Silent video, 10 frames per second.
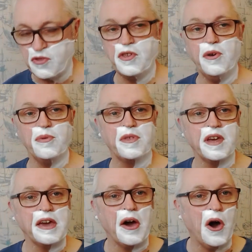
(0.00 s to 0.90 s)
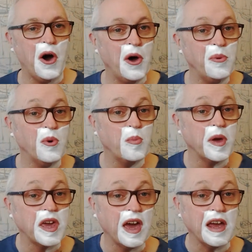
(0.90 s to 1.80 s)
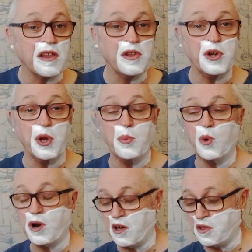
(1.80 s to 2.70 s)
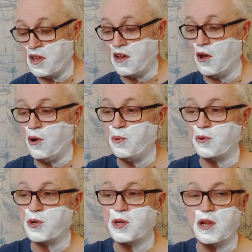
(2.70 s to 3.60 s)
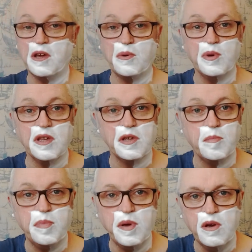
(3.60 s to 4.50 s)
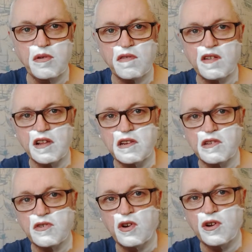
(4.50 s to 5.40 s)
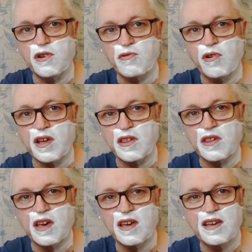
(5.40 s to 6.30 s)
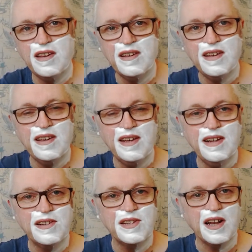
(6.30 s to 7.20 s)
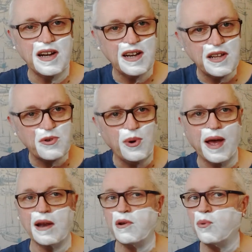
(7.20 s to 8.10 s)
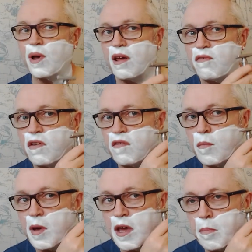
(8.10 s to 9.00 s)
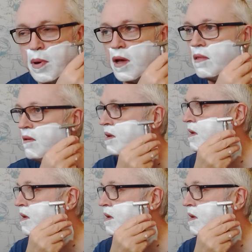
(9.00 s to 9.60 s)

I don't think I will be getting the new one. I think I will stick with this beautifully designed razor. It's a little handle heavy for me, but